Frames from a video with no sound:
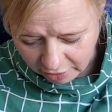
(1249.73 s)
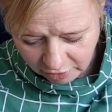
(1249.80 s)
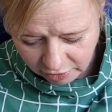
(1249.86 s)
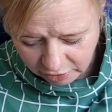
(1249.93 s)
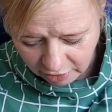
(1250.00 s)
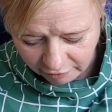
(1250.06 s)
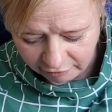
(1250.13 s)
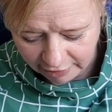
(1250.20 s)
I
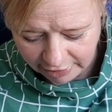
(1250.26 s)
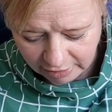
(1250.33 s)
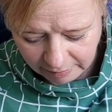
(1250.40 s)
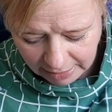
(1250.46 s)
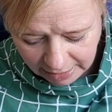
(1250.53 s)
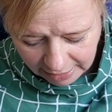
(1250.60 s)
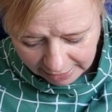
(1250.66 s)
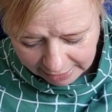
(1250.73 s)
could not fathom
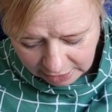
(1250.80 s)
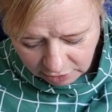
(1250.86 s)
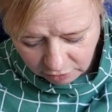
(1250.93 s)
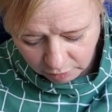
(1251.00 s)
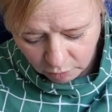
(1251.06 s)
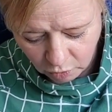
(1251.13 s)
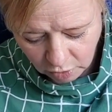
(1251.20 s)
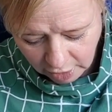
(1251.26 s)
it. I ended
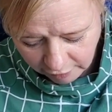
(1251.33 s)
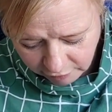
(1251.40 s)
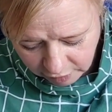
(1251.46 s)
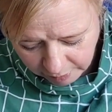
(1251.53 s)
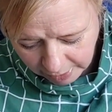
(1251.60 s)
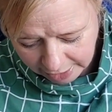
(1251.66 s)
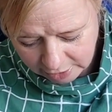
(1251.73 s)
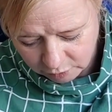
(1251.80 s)
up all over
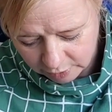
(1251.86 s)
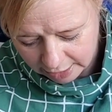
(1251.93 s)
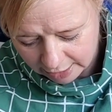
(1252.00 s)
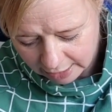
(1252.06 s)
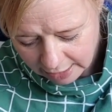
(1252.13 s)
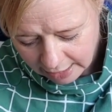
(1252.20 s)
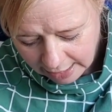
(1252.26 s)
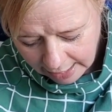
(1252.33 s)
the place with
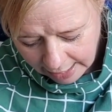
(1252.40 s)
it.